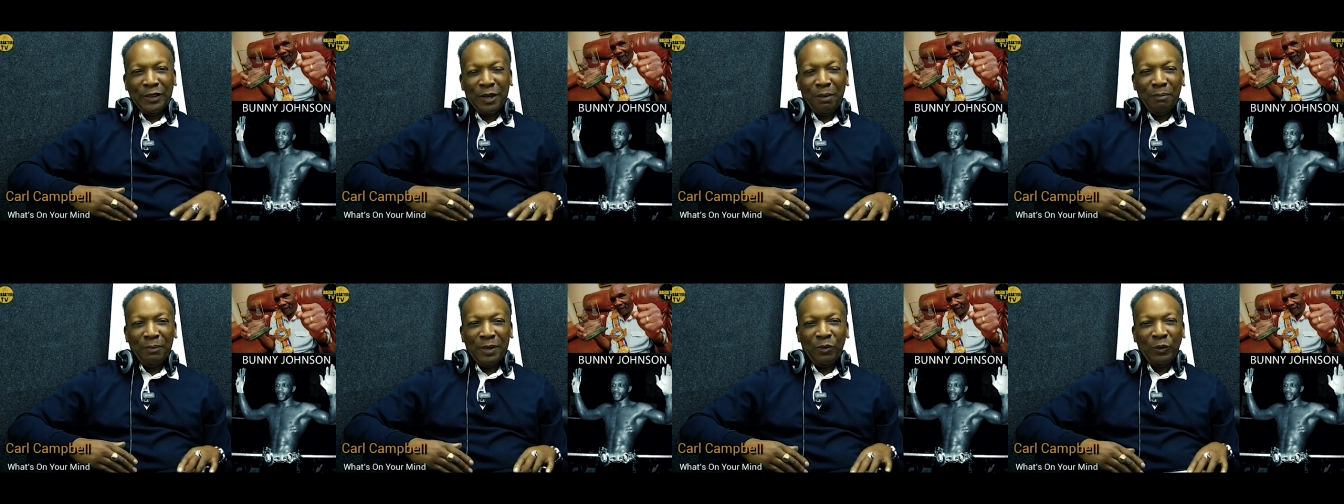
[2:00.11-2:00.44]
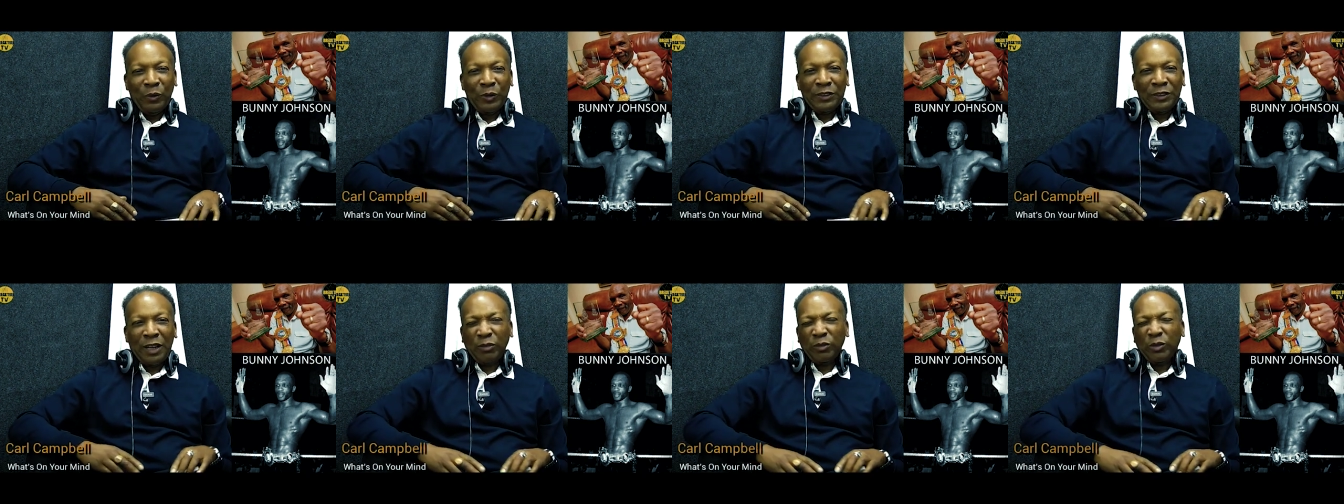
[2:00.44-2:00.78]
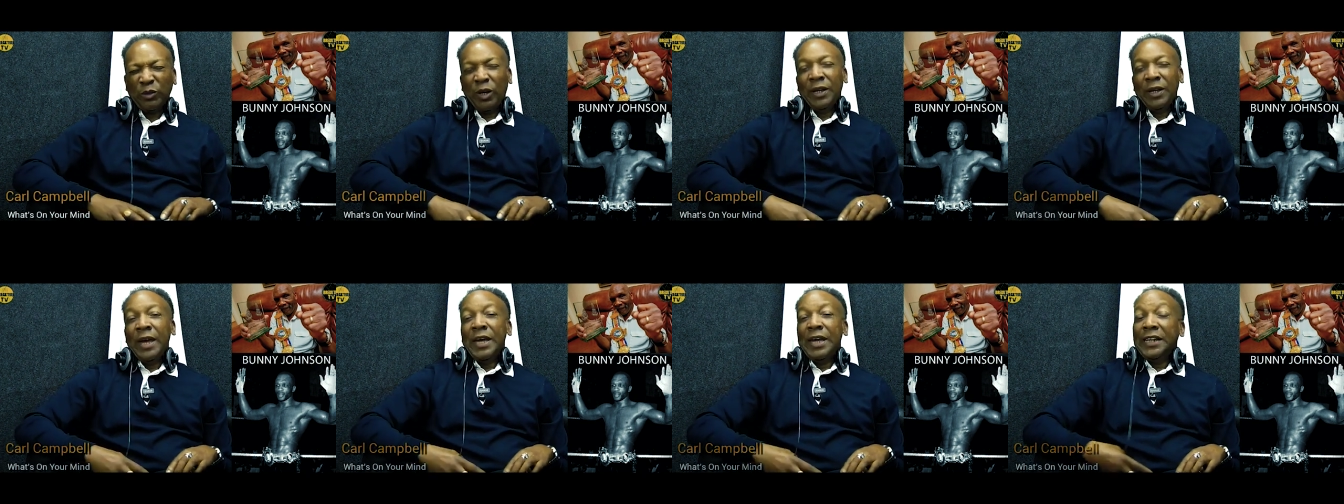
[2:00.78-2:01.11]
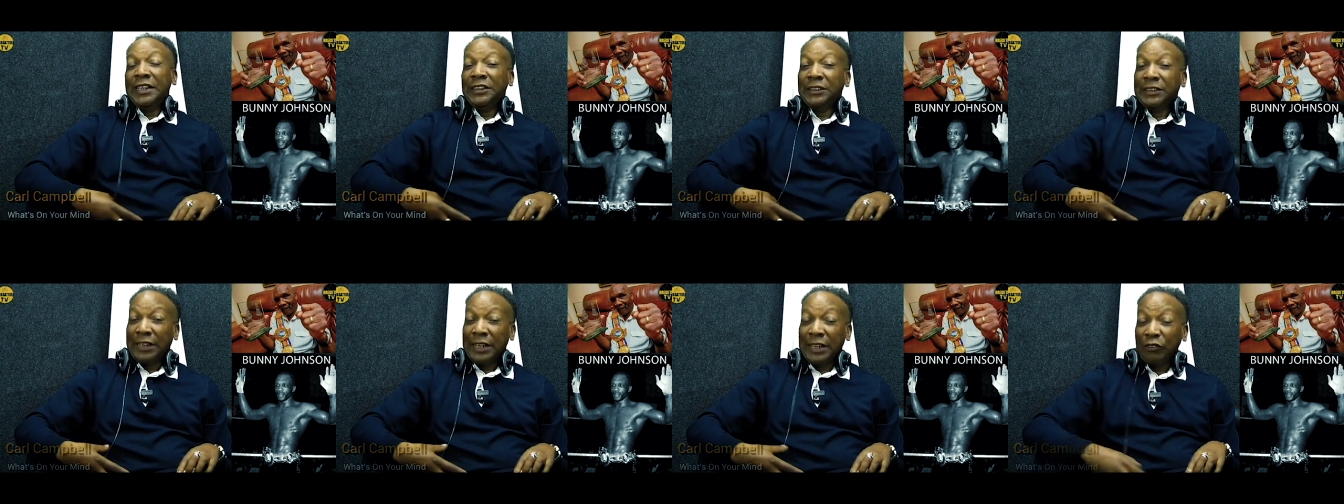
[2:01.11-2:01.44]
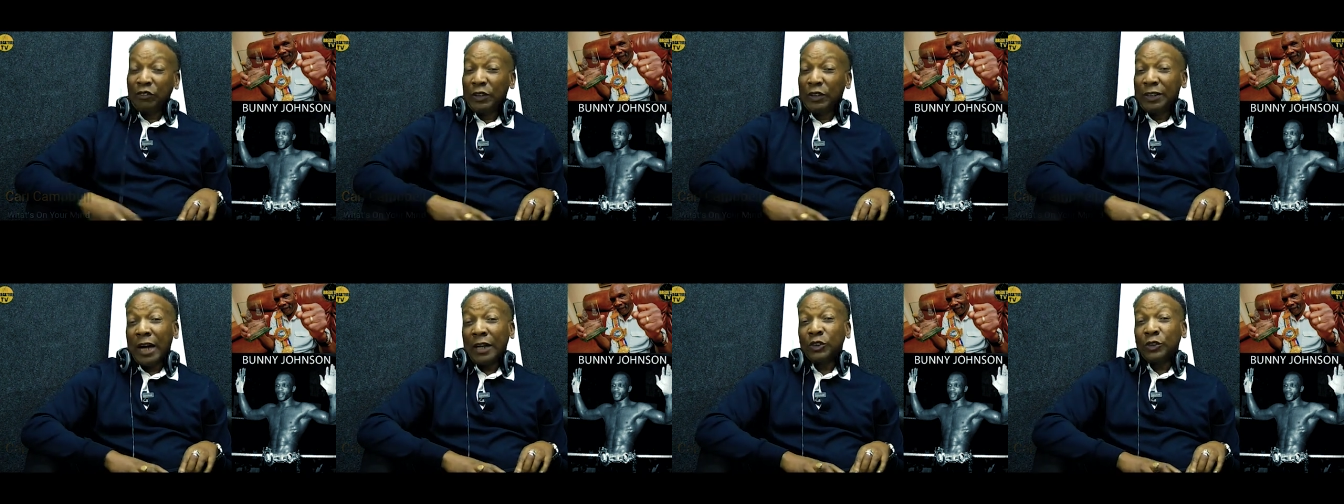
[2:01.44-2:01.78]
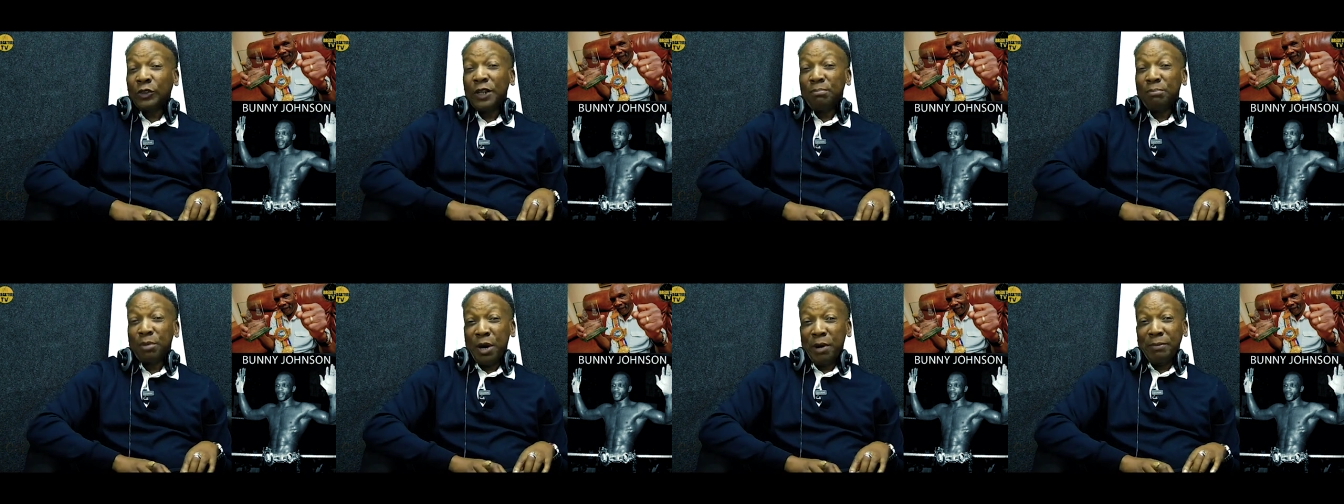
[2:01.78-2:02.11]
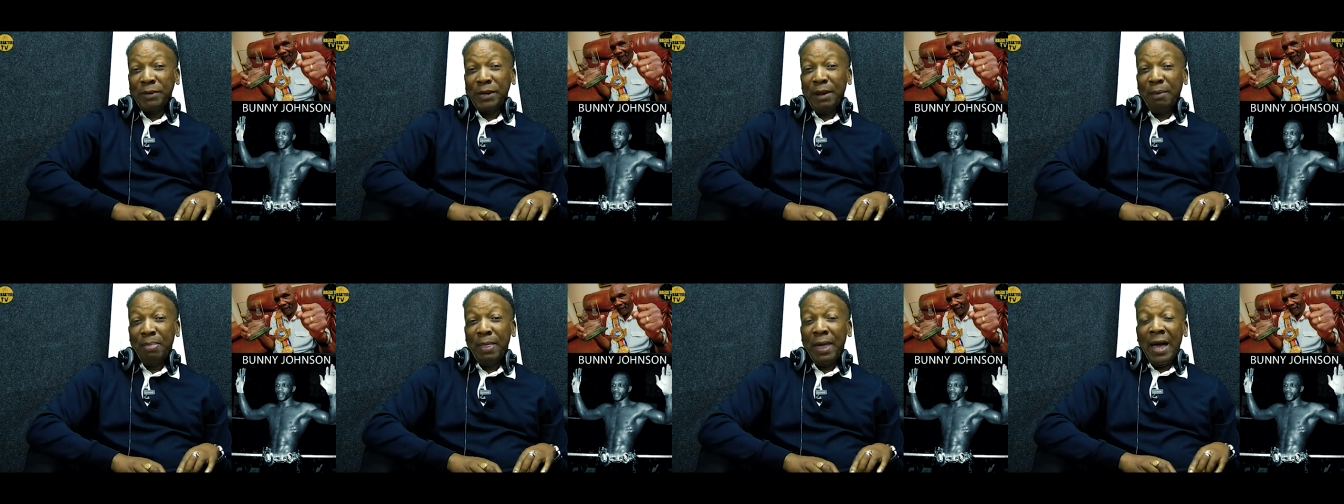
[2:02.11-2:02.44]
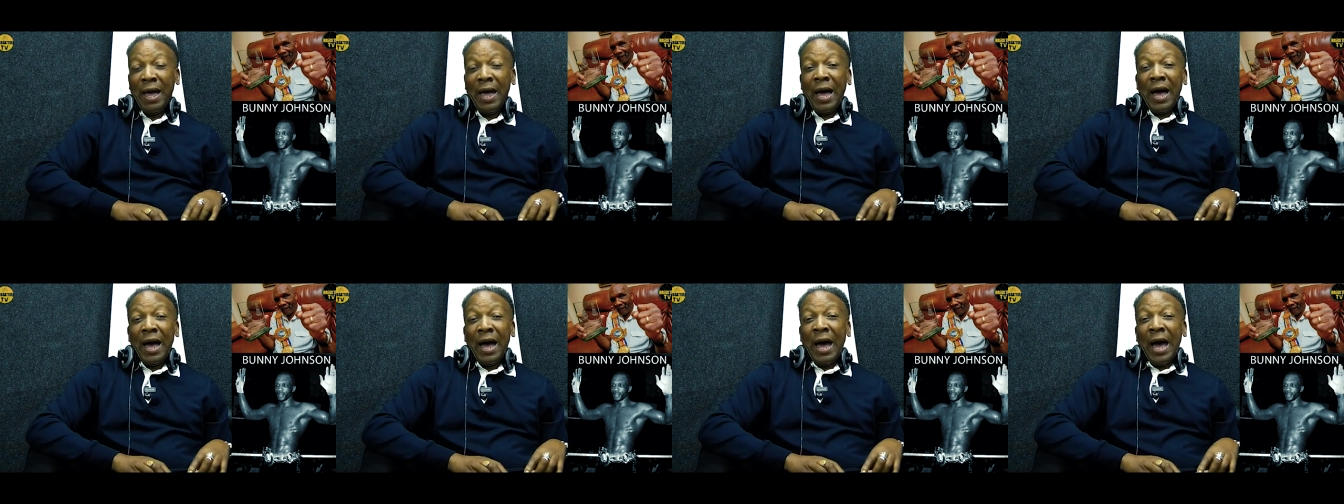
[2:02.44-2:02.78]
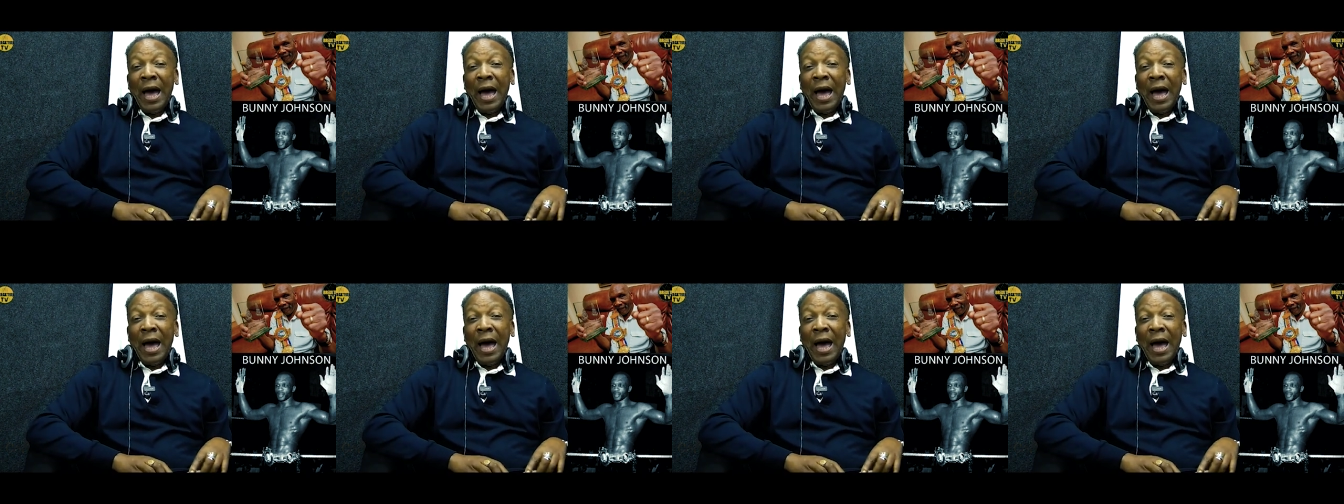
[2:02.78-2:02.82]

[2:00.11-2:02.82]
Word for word: You know what I mean? Which is absolutely he still lives in actually Birmingham.